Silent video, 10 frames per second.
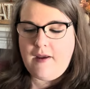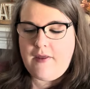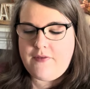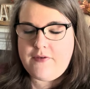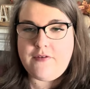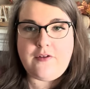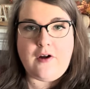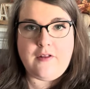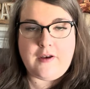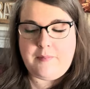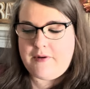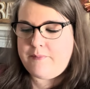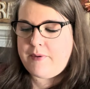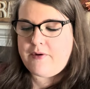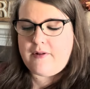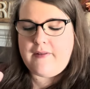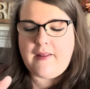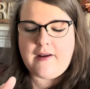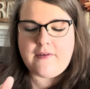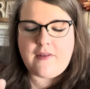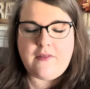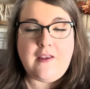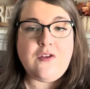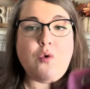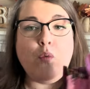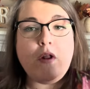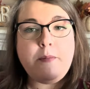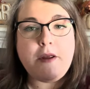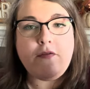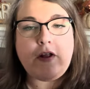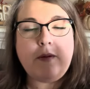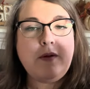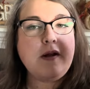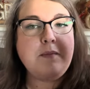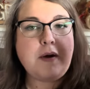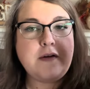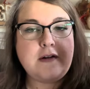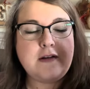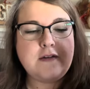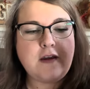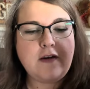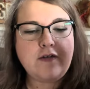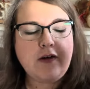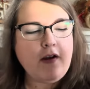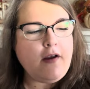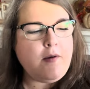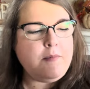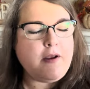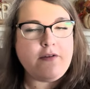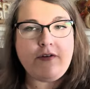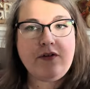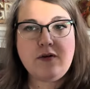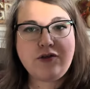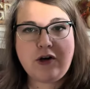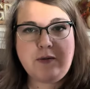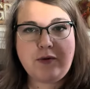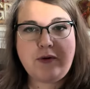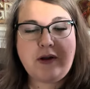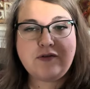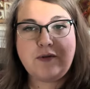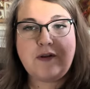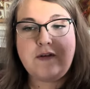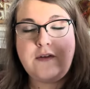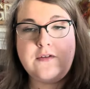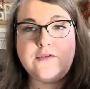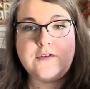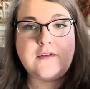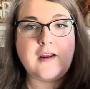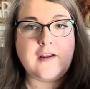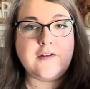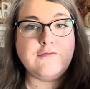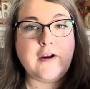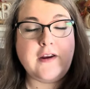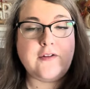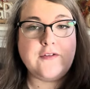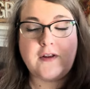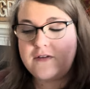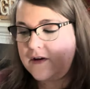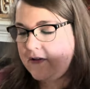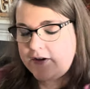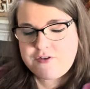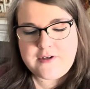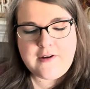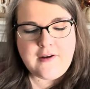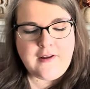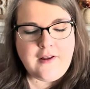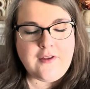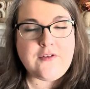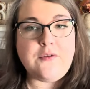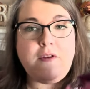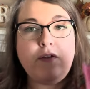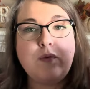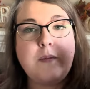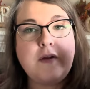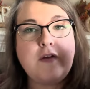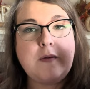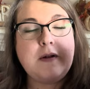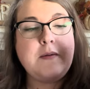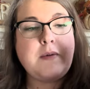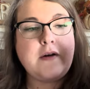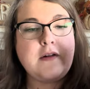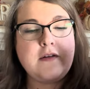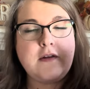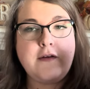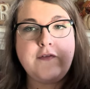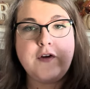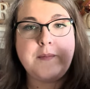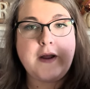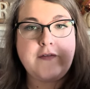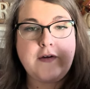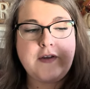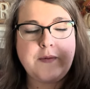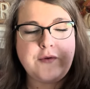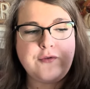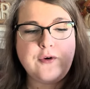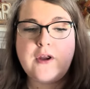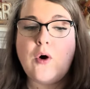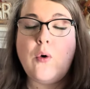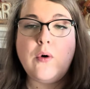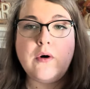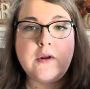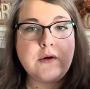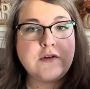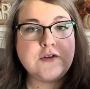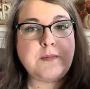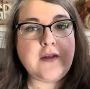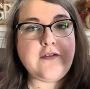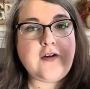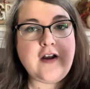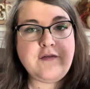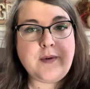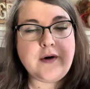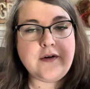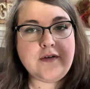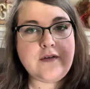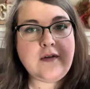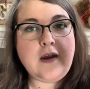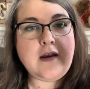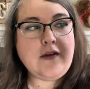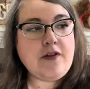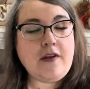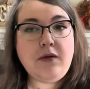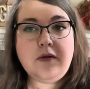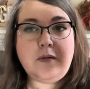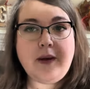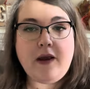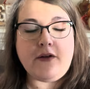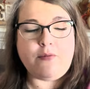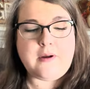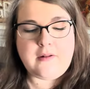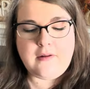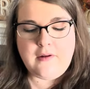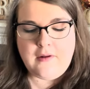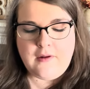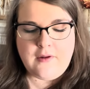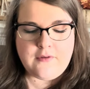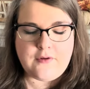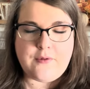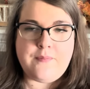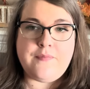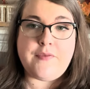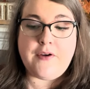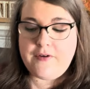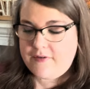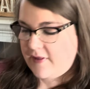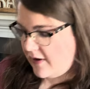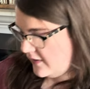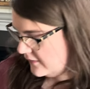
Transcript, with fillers: And this is the holiday bundle. And like I said, these will be available in bundle and save because there is no charitable donation of these. These are just a regular Scentsy collection. So these will be available in bundle and save for your buy five, get one free, or you can just buy the five bars and get the cute little bag as well. So there is that.